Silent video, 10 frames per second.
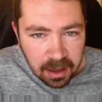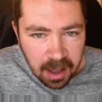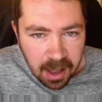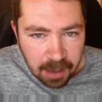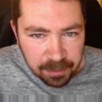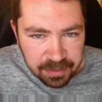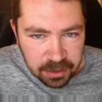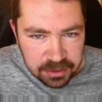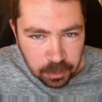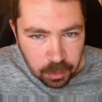I think
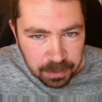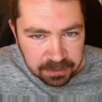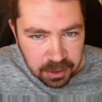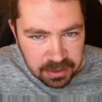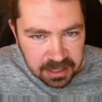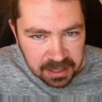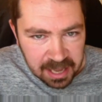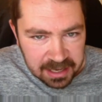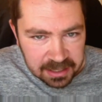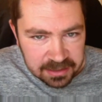those two will be feuding
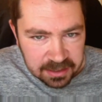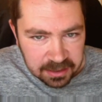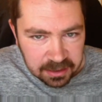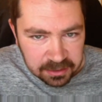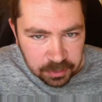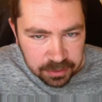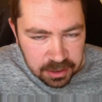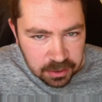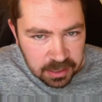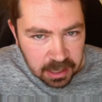heading into sort of the new
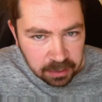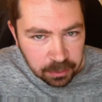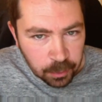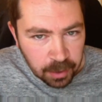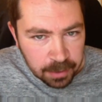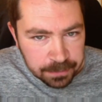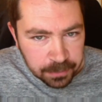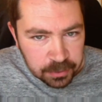year and the Royal Rumble.